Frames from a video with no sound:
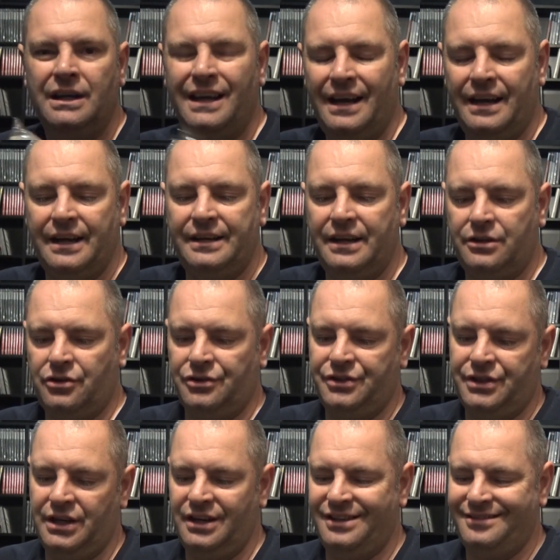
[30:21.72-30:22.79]
and I did
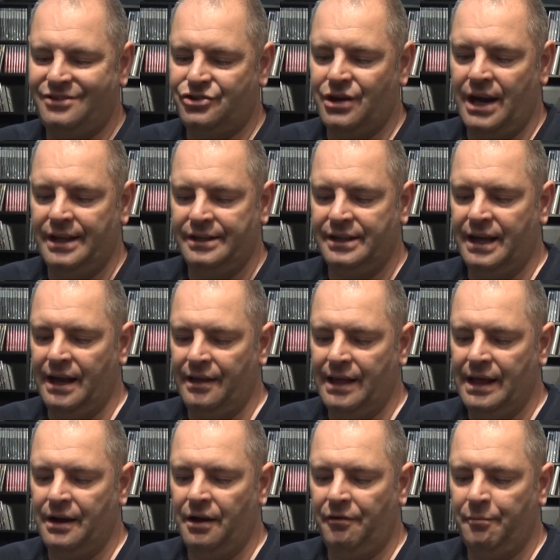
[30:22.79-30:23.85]
consider trying to get
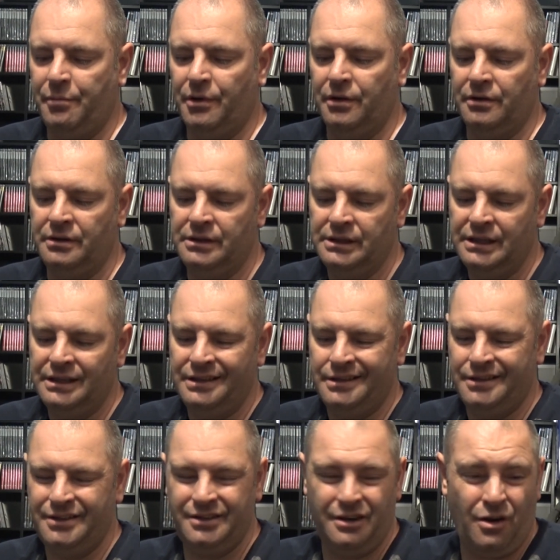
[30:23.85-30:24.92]
that off, but
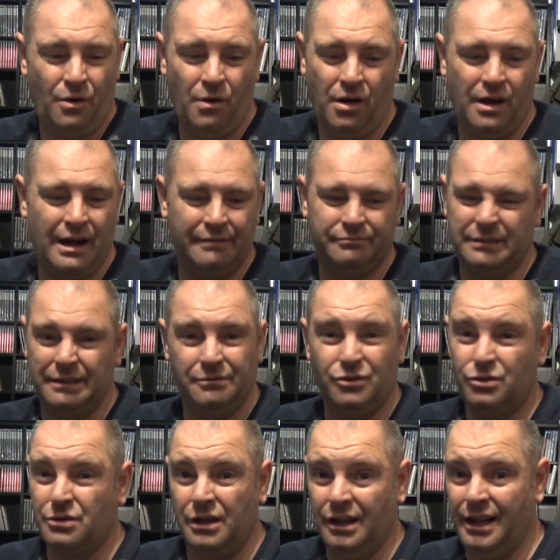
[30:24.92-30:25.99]
you know what? I'm
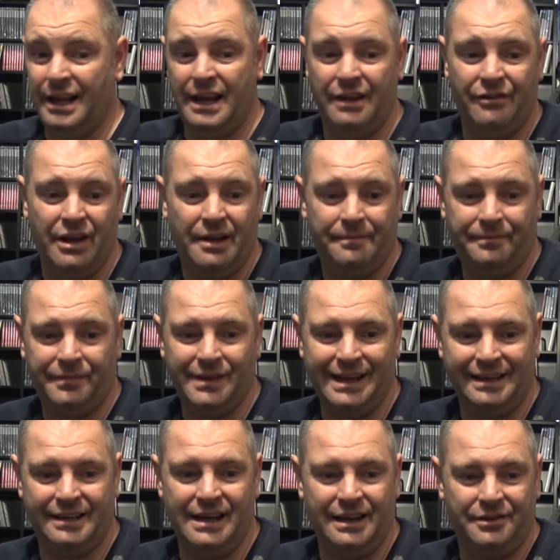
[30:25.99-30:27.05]
just going to leave it.
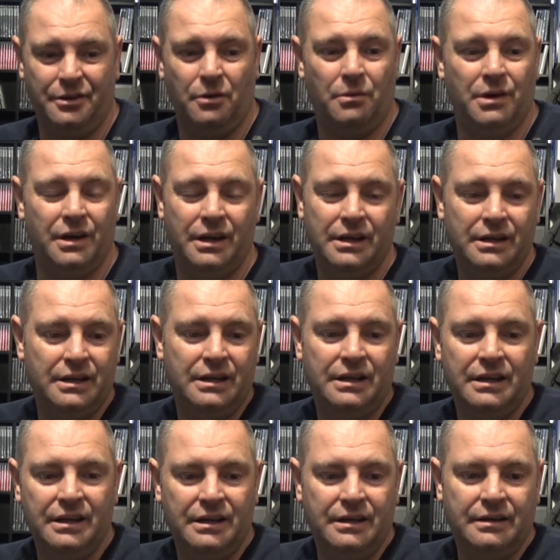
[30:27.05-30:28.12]
I don't want
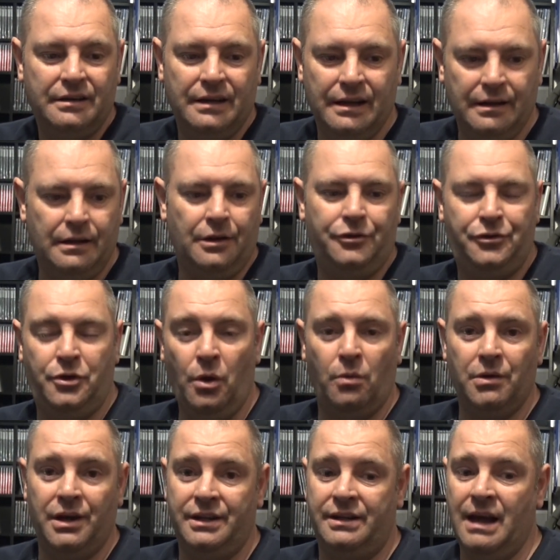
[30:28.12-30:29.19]

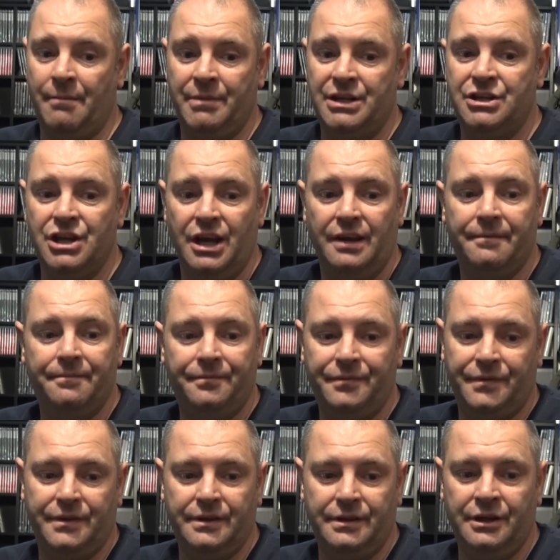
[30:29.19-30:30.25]
to damage it.
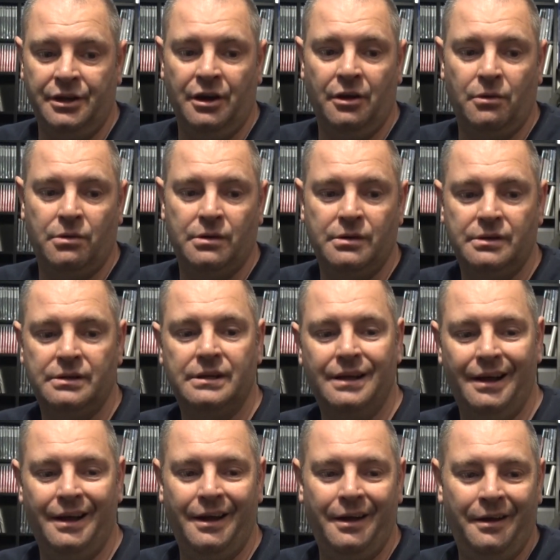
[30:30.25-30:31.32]
You know,
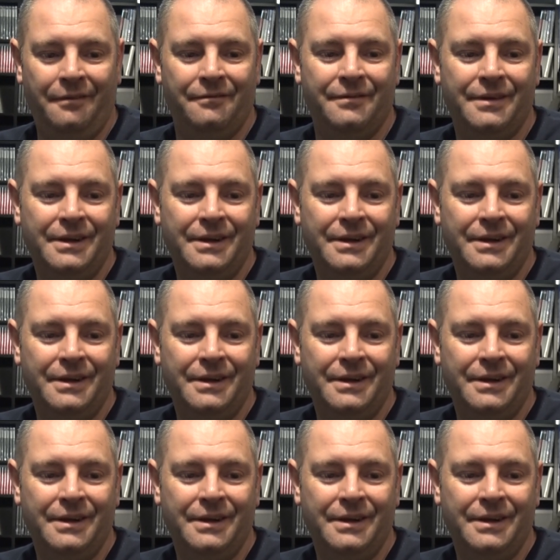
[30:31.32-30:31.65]
With